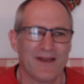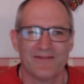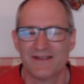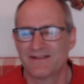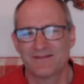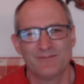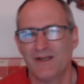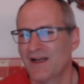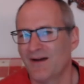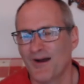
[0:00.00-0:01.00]
If it's
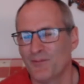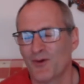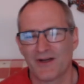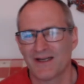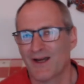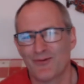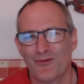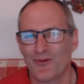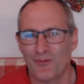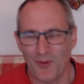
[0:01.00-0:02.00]
I'm not going to go
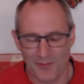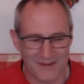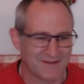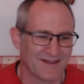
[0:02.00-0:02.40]
through them all because